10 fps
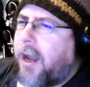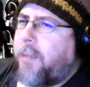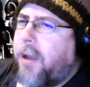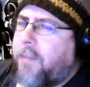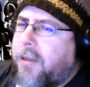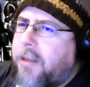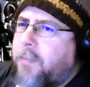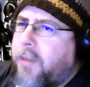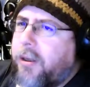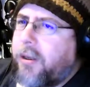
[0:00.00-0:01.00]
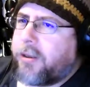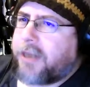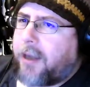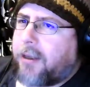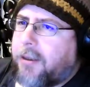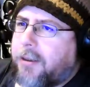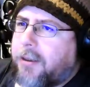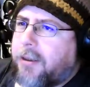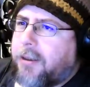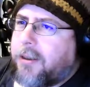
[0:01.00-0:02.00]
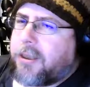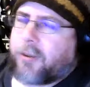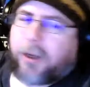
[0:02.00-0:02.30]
might be the mill deck. So